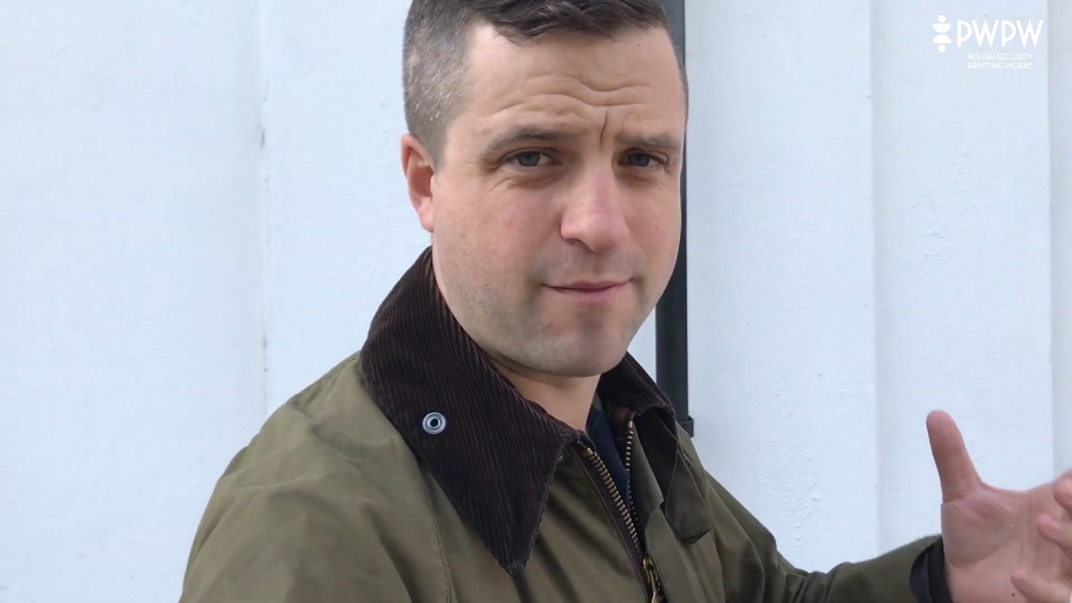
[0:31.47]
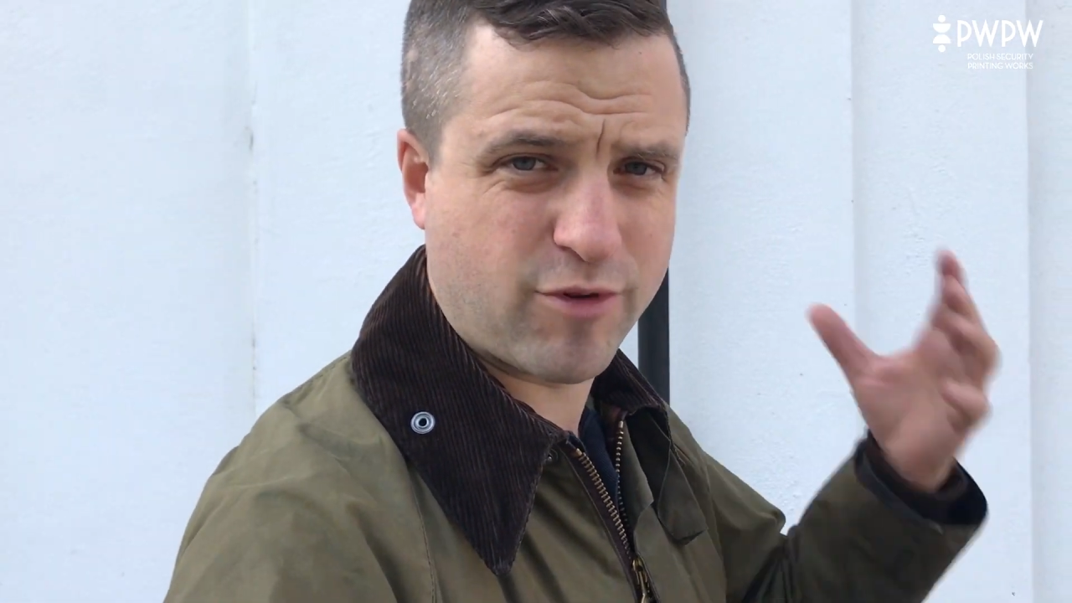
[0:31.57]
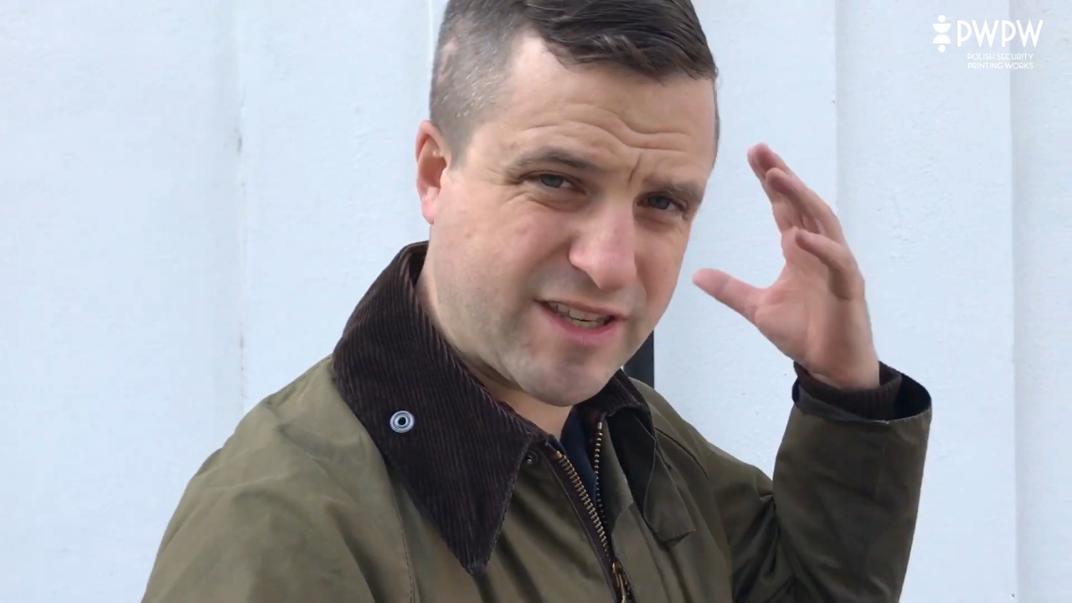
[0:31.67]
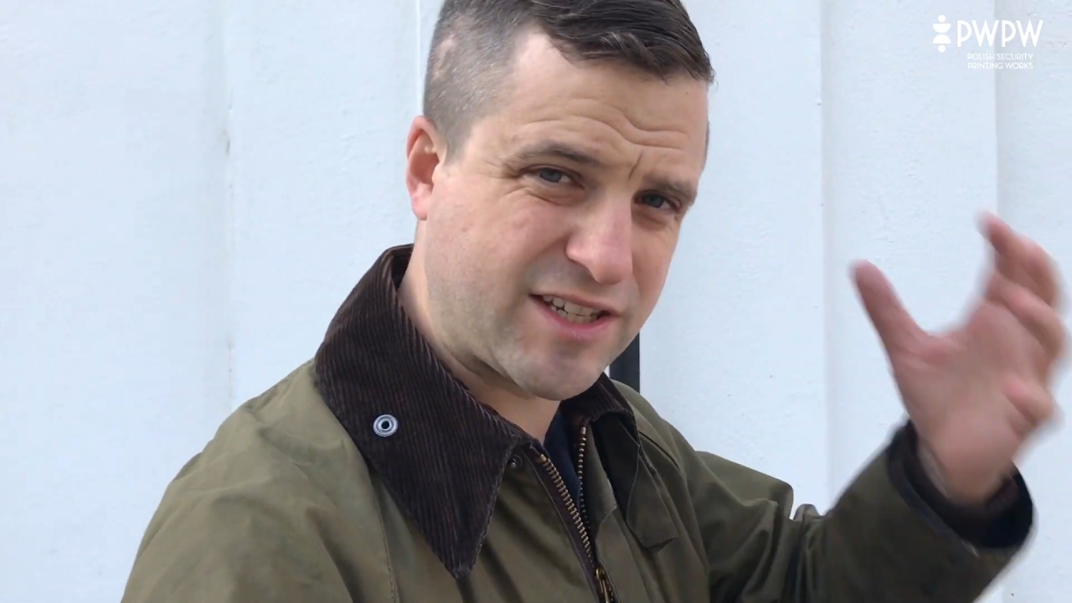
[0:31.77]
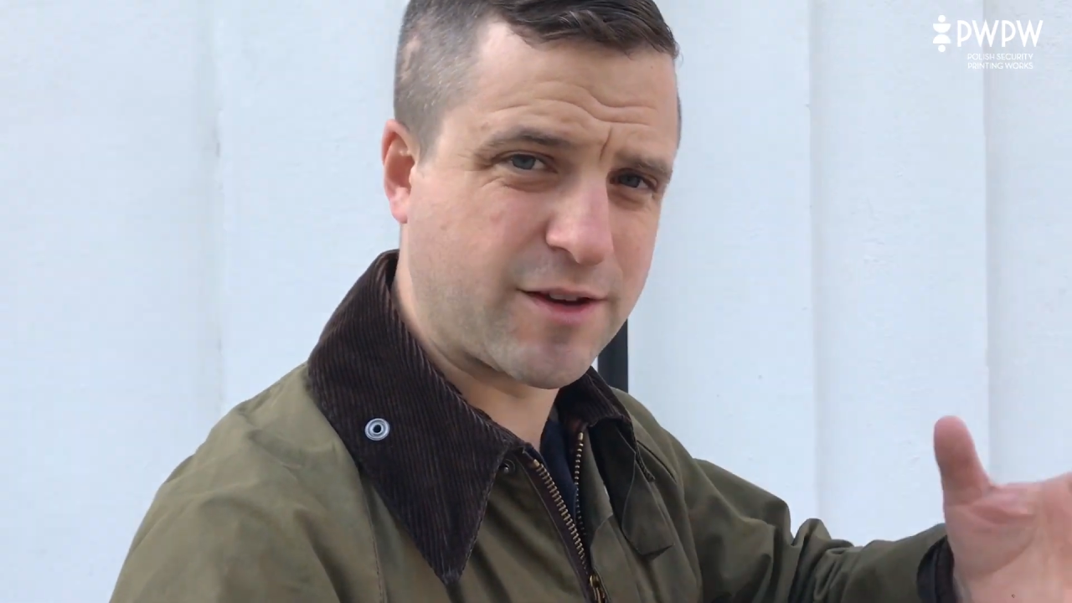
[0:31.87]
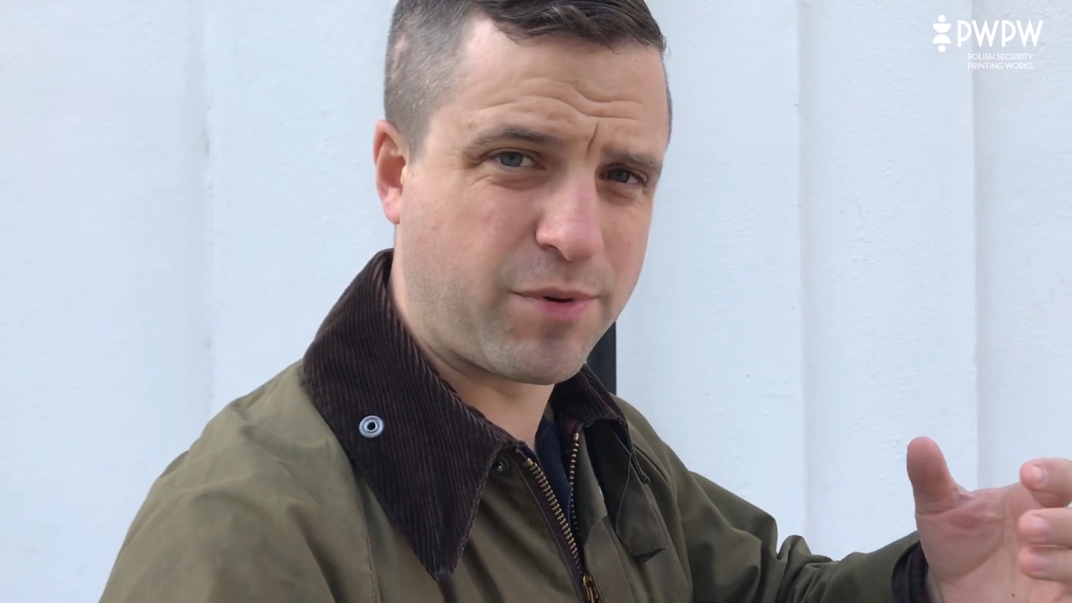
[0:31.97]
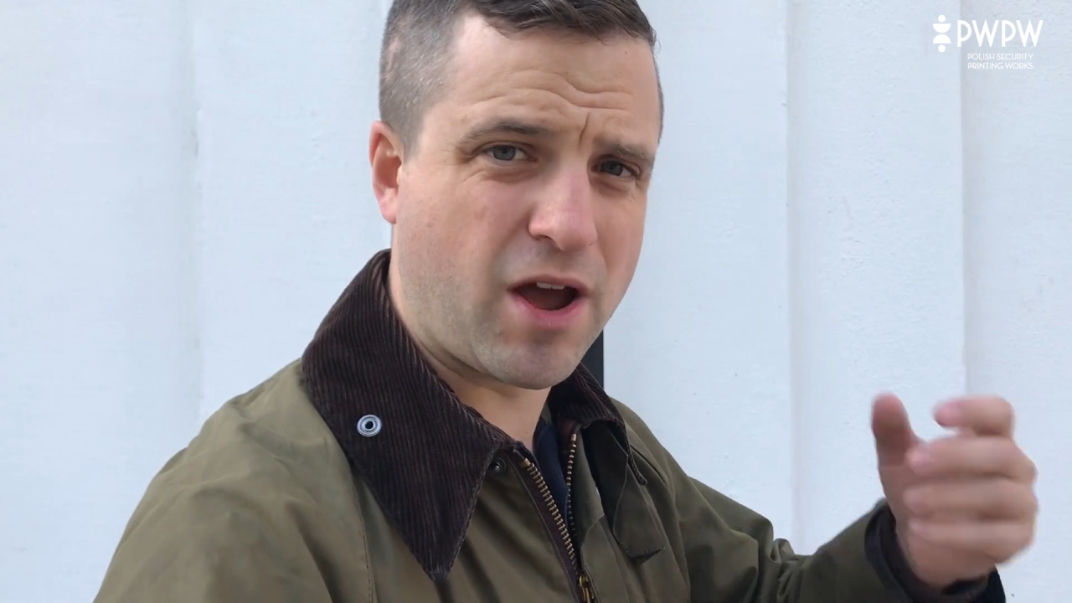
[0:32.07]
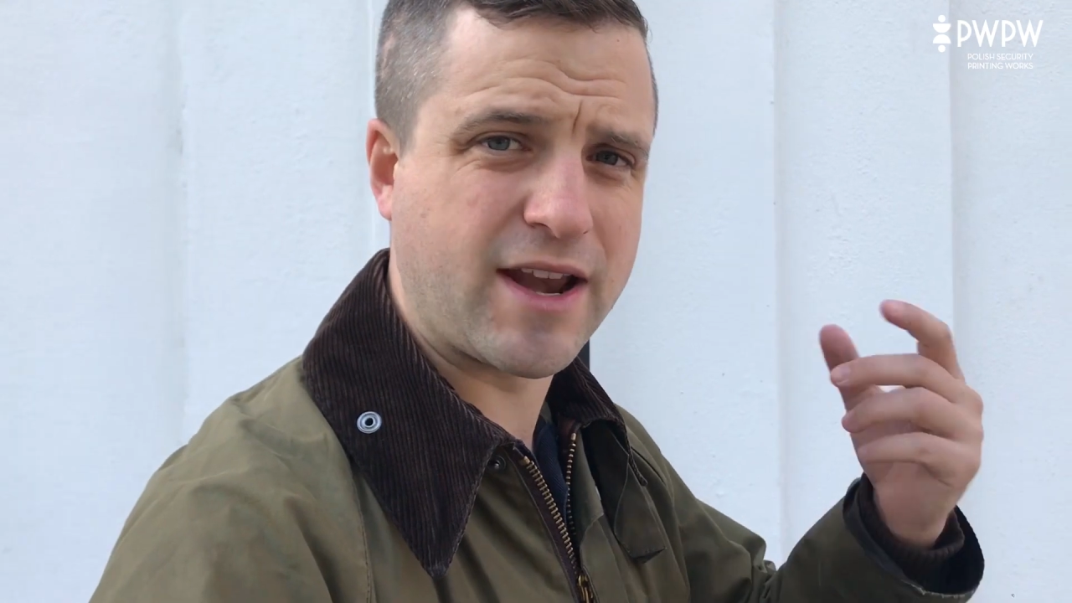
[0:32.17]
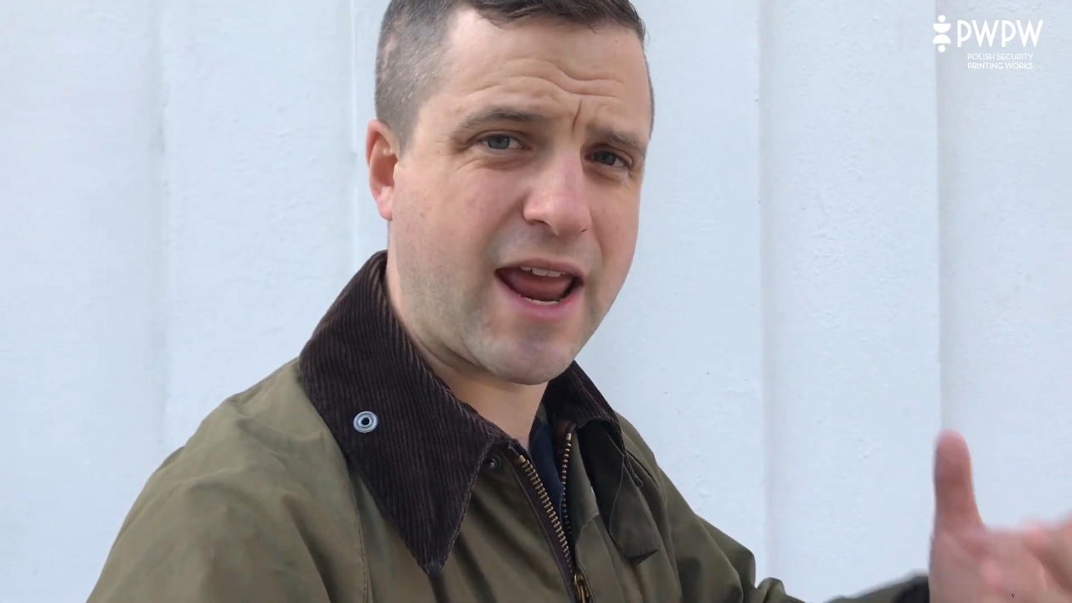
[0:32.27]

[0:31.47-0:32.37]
British supplied